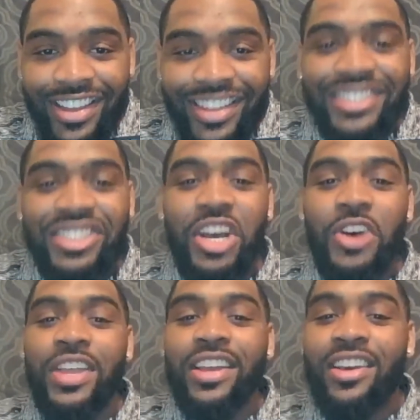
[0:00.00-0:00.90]
So
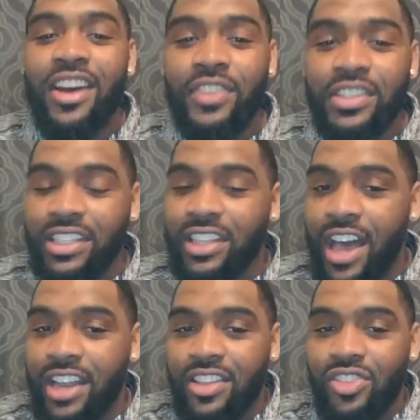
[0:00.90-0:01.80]
that covers a lot
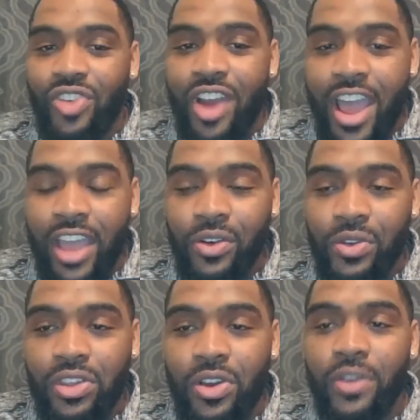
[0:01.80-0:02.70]
of the Triangle.
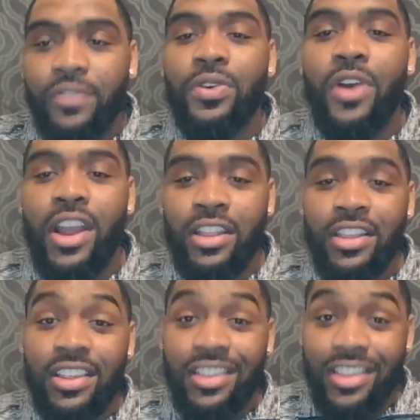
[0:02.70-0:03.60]
So if you are in
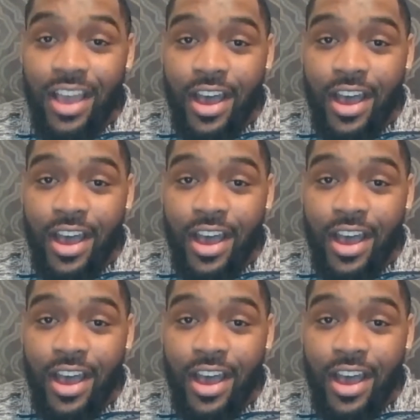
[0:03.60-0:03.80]
this